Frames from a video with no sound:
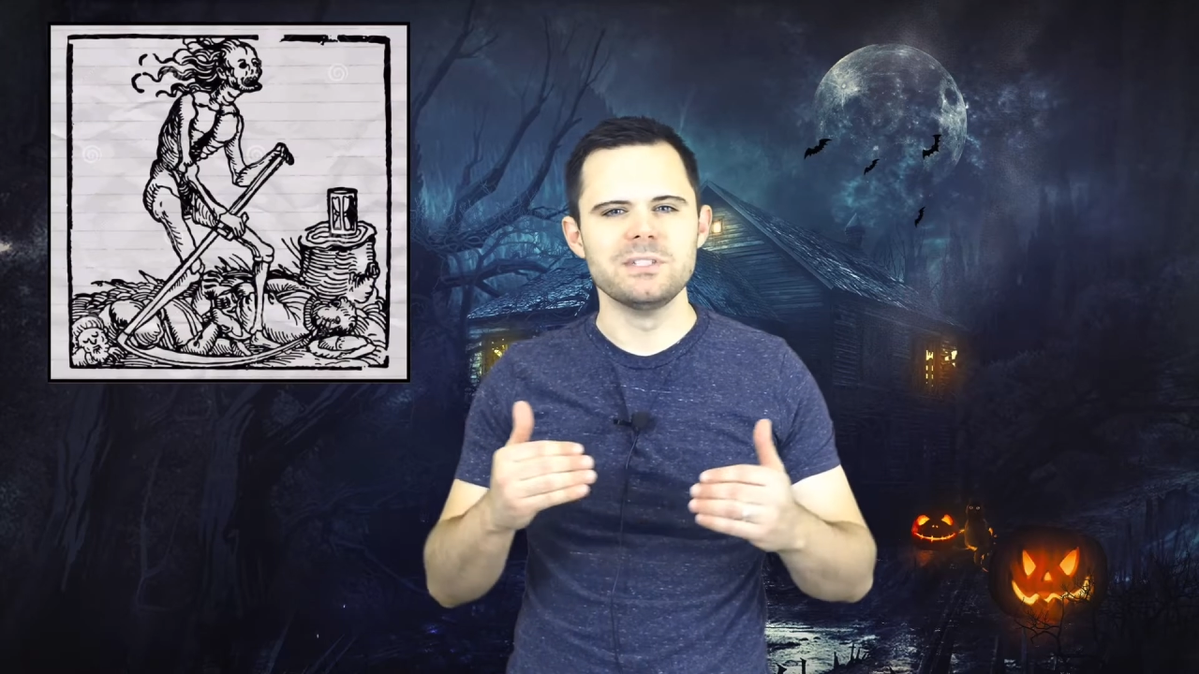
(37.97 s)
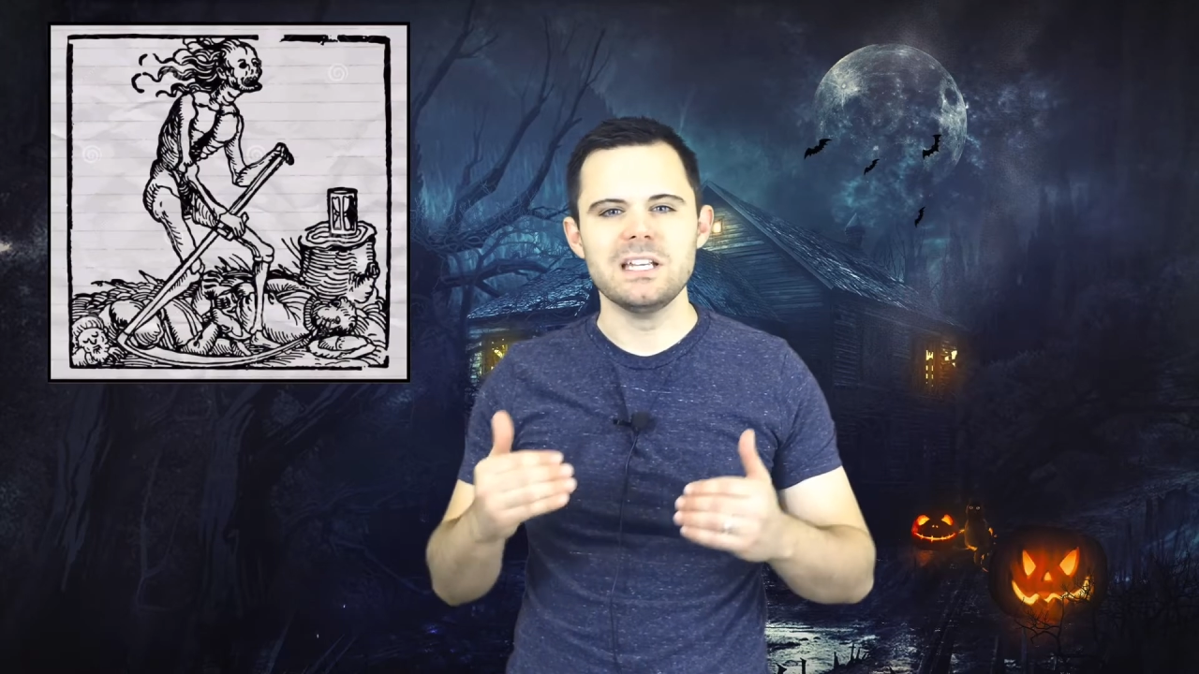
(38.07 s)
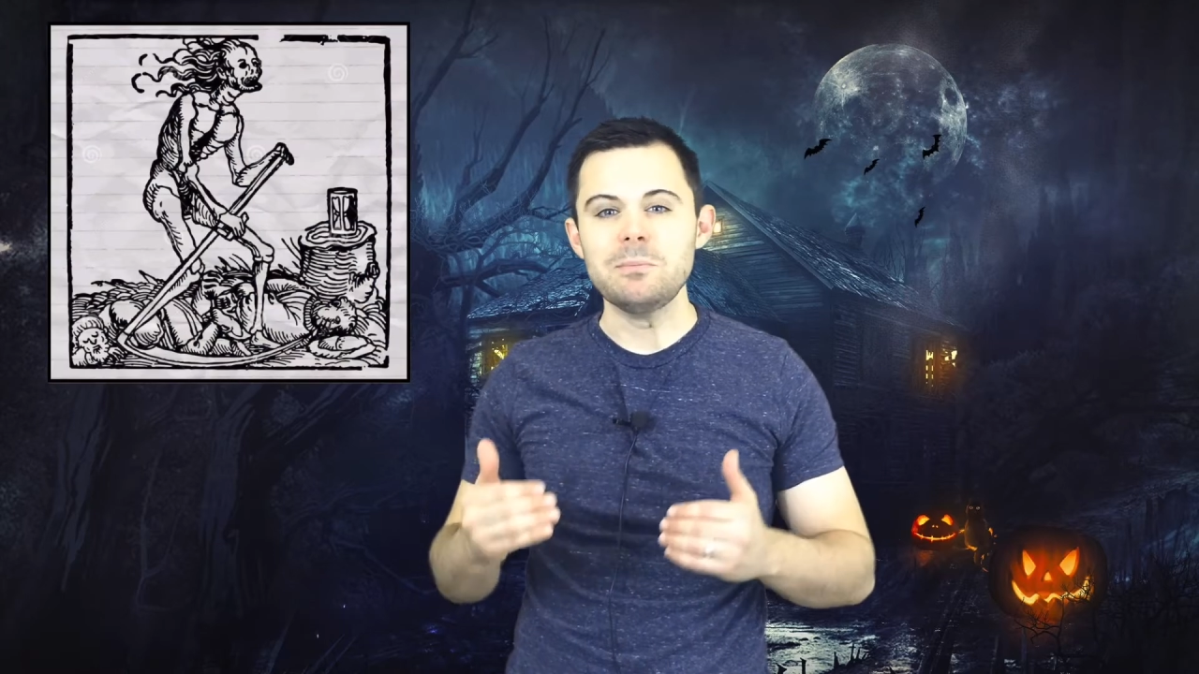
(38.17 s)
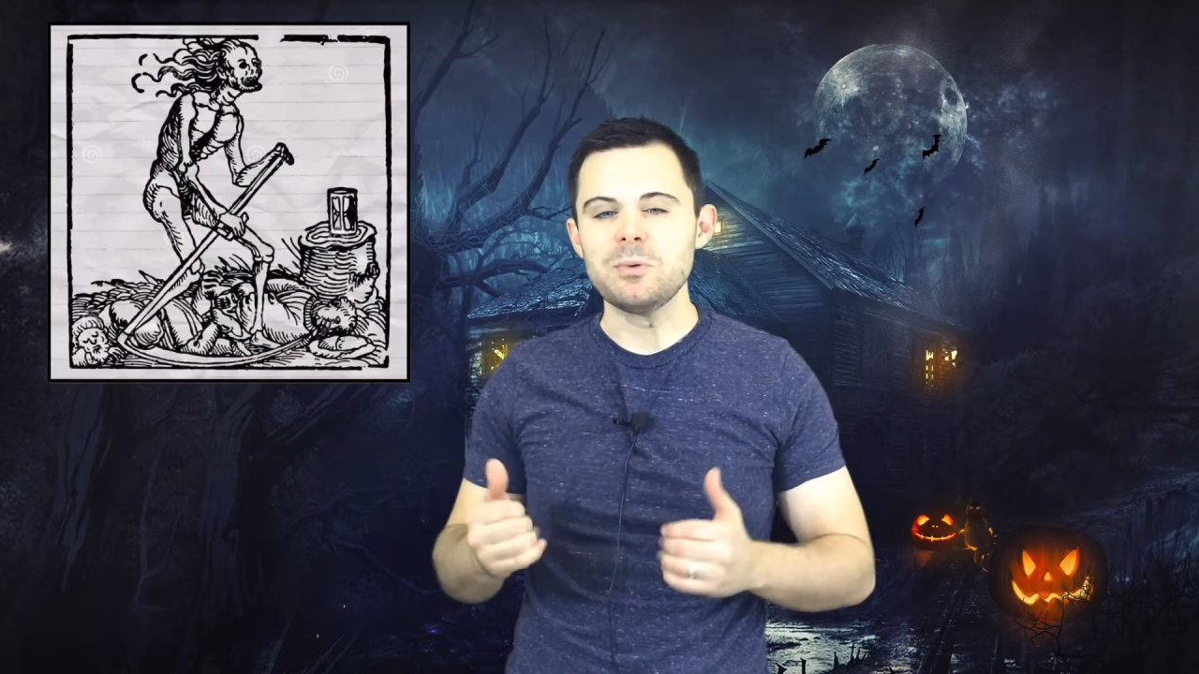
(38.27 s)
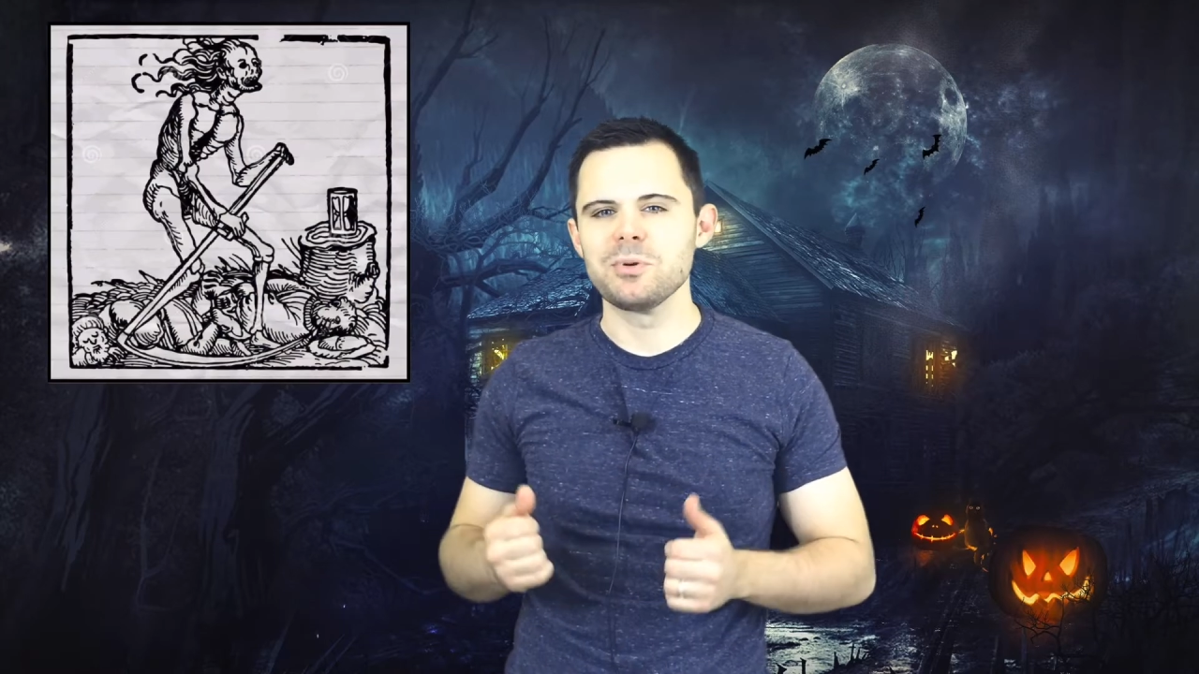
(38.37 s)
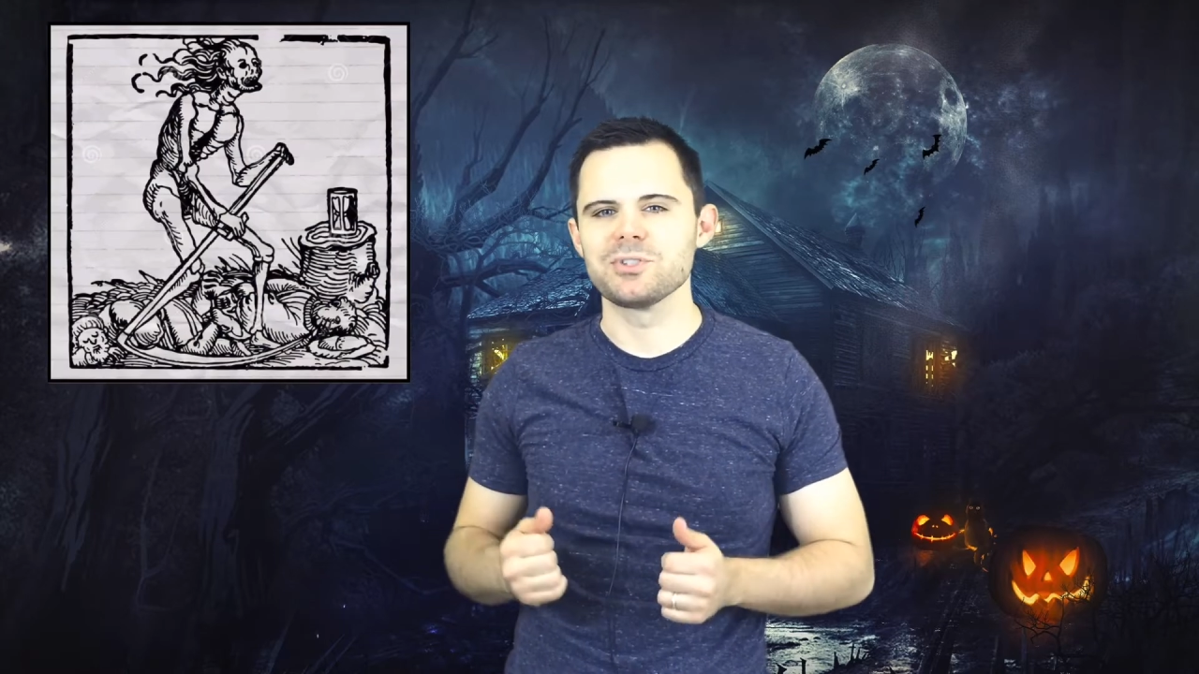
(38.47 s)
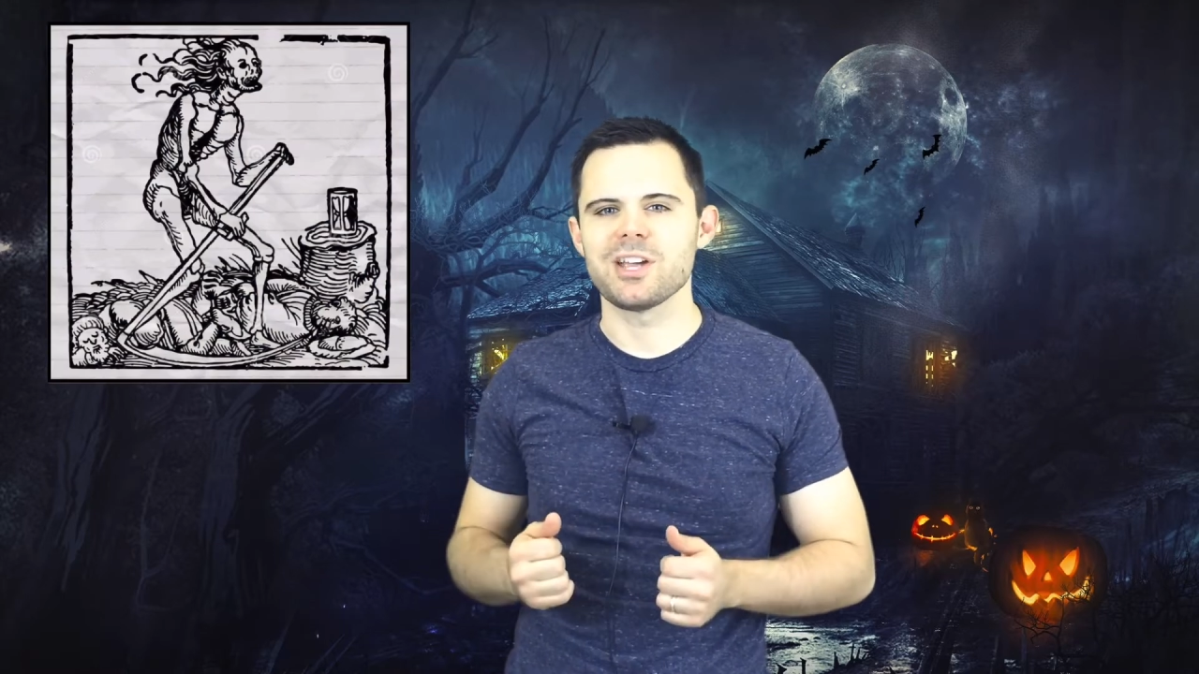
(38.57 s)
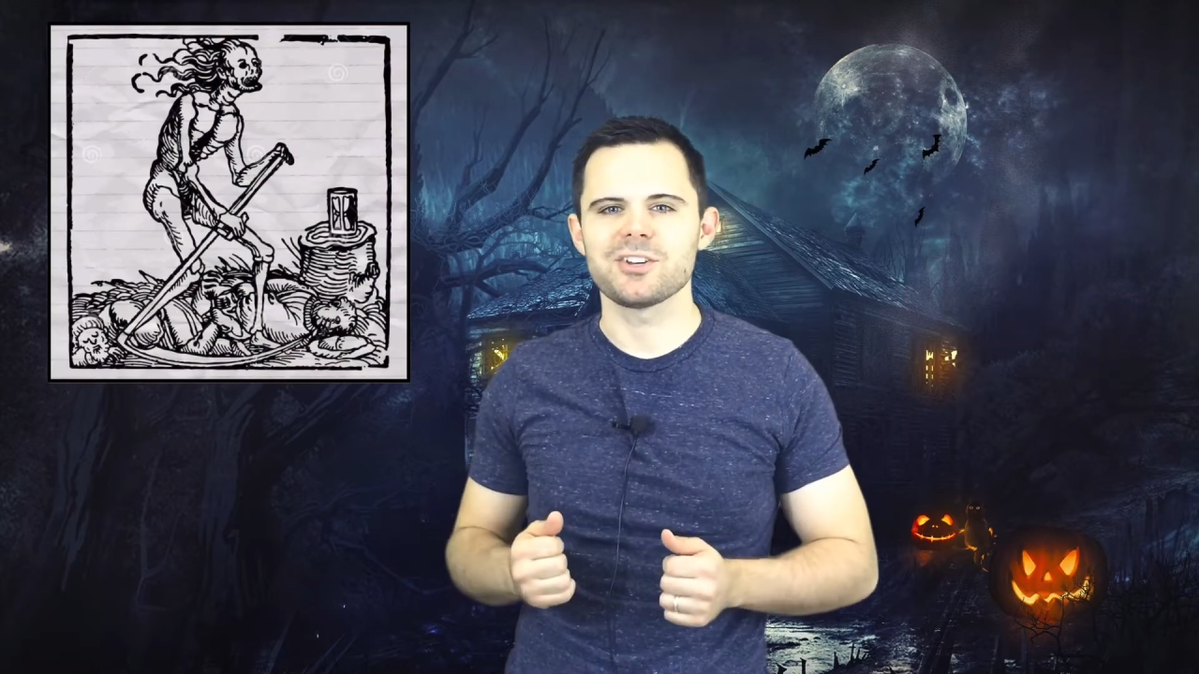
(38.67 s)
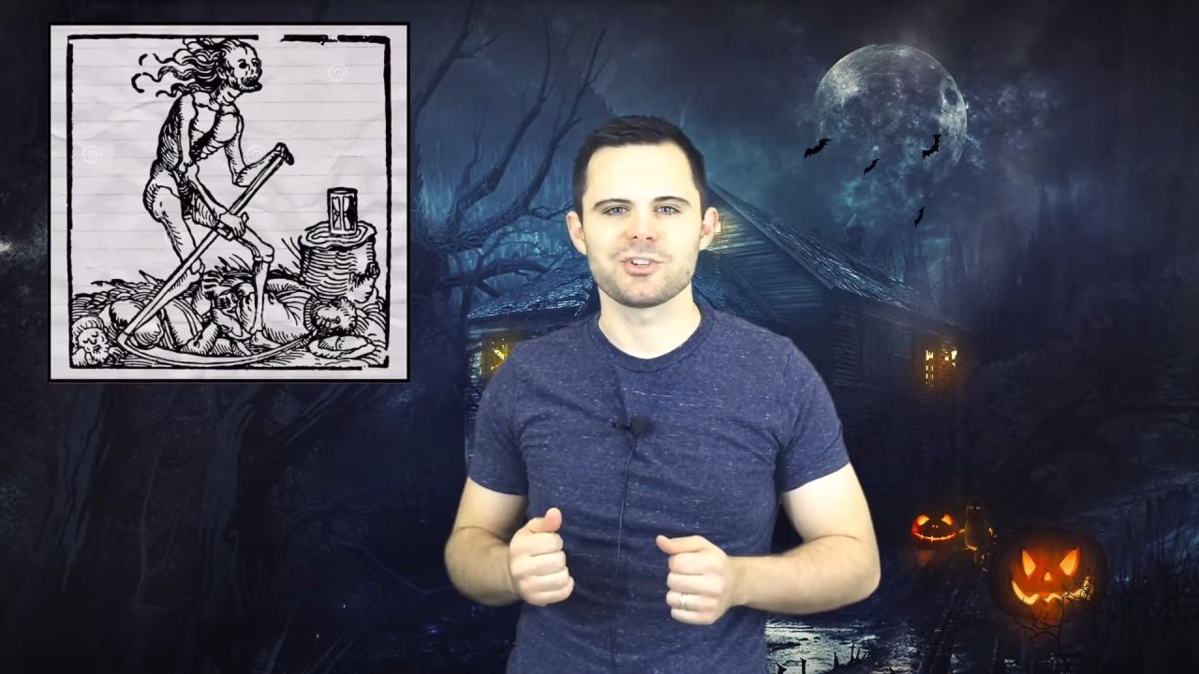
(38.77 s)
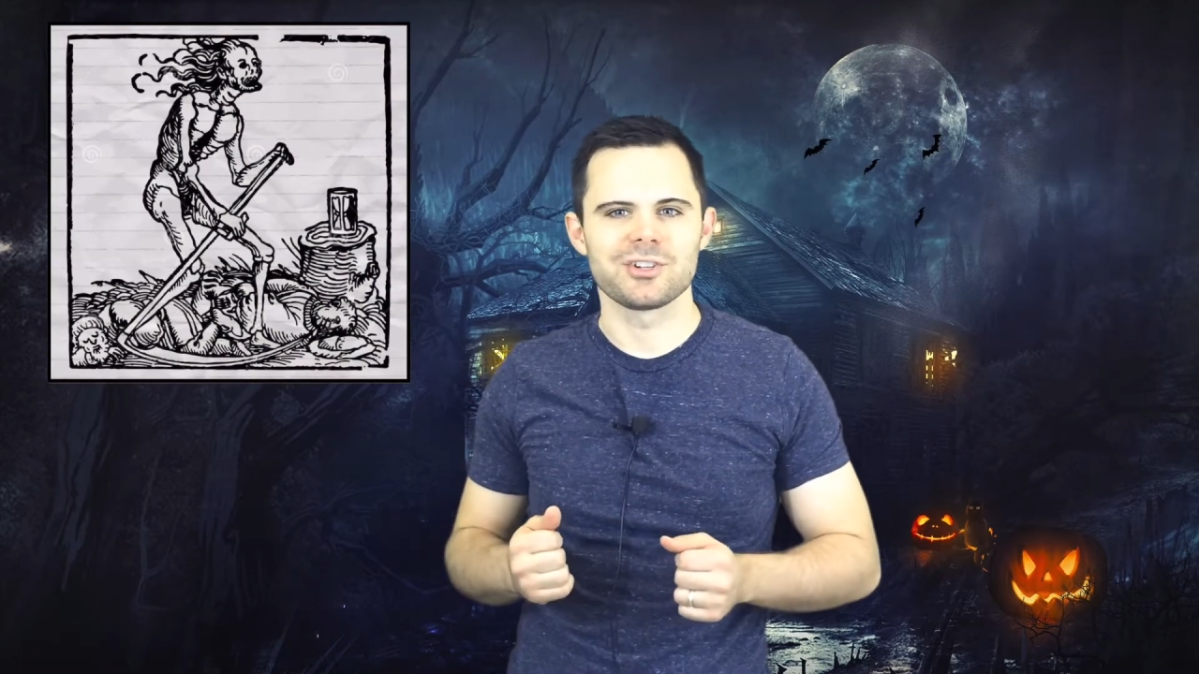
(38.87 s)
demon
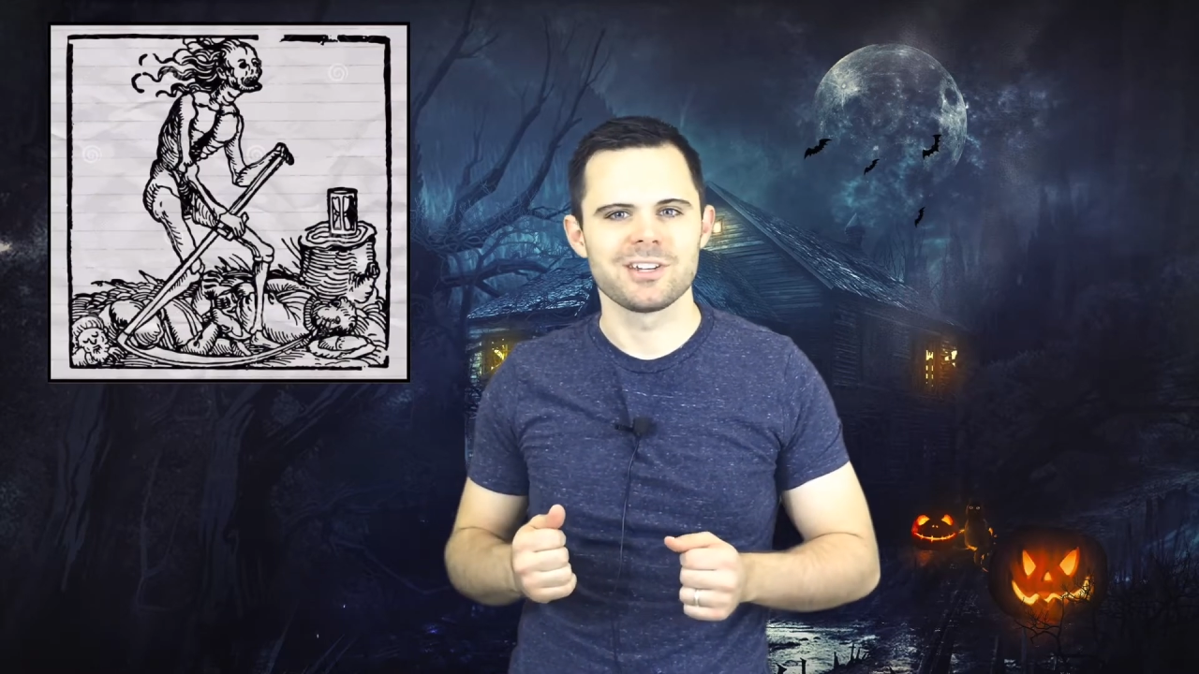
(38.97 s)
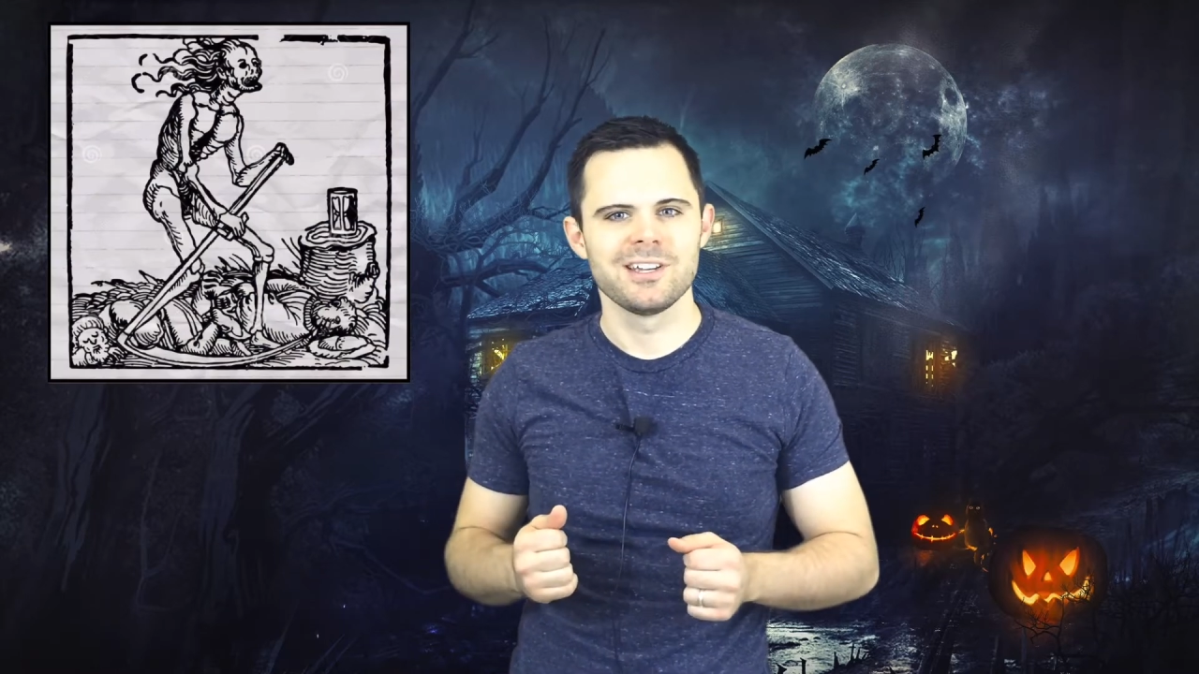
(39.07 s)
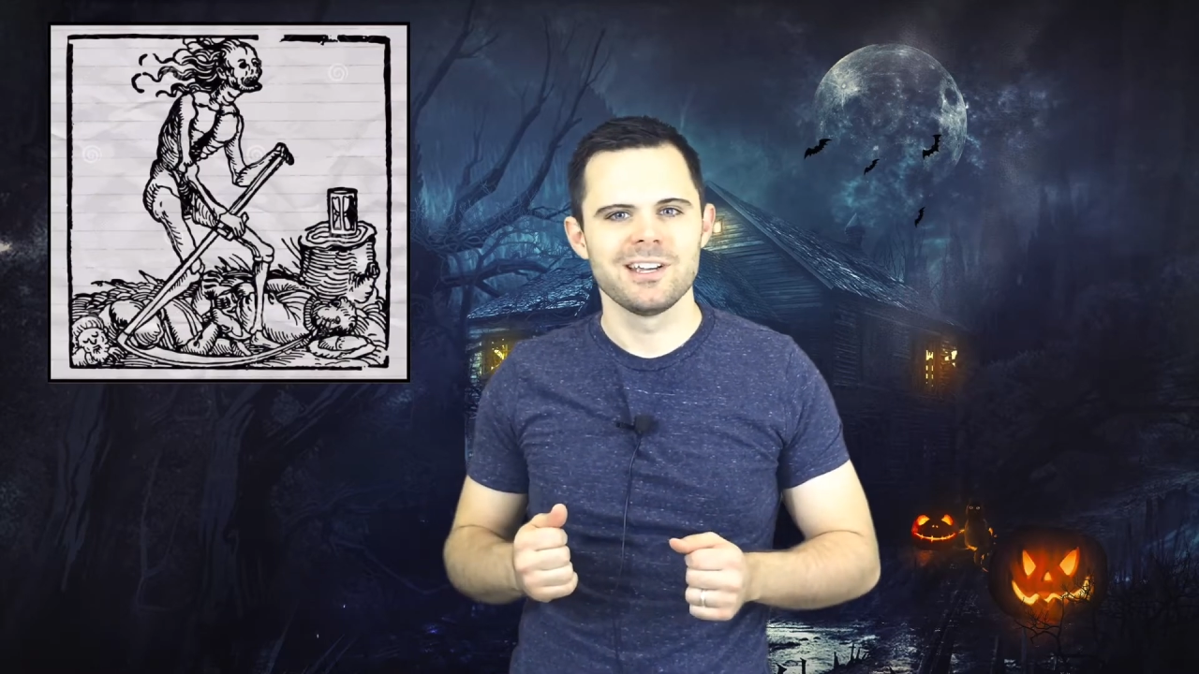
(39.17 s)
possession,